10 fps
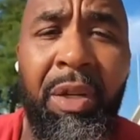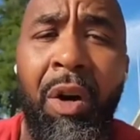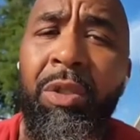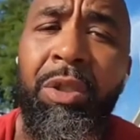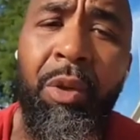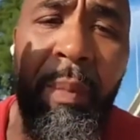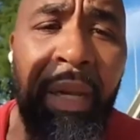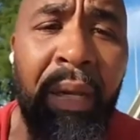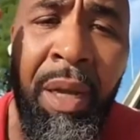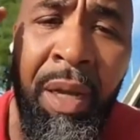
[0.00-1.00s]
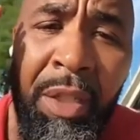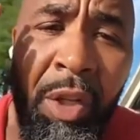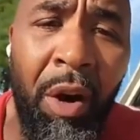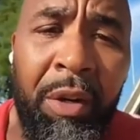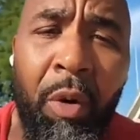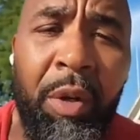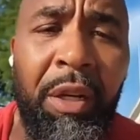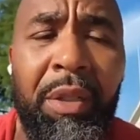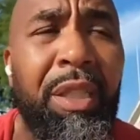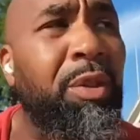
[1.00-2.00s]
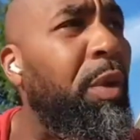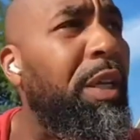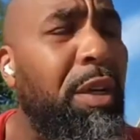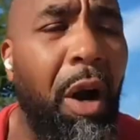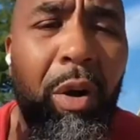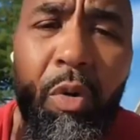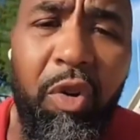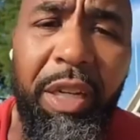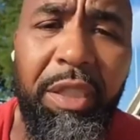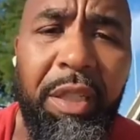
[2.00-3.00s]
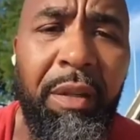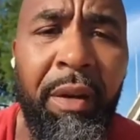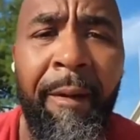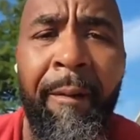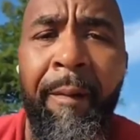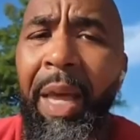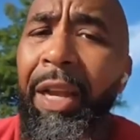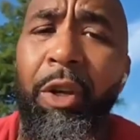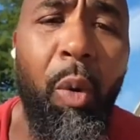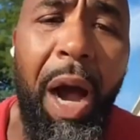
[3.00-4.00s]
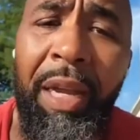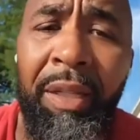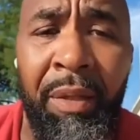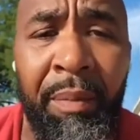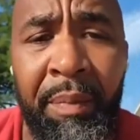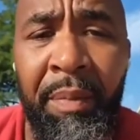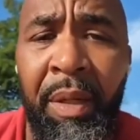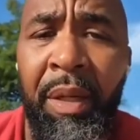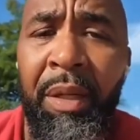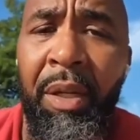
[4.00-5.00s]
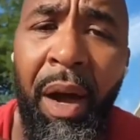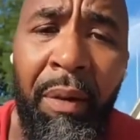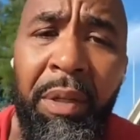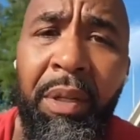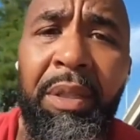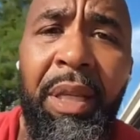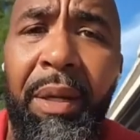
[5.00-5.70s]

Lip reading: y'all. So, man, y'all go kill this week. Y'all go crush it. I know I am. Y'all have a good day,